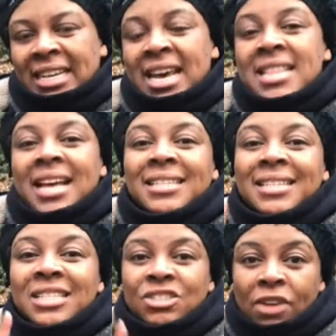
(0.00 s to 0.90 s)
that
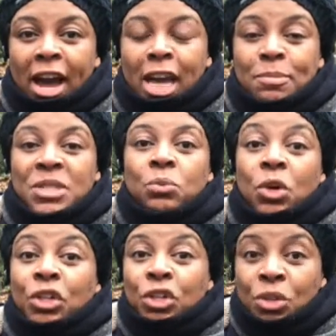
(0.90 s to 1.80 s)
describes what
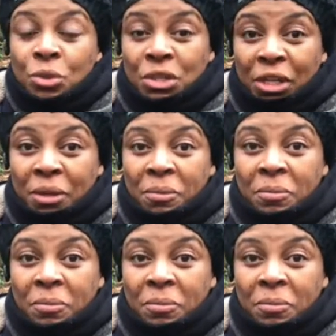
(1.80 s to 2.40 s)
you do,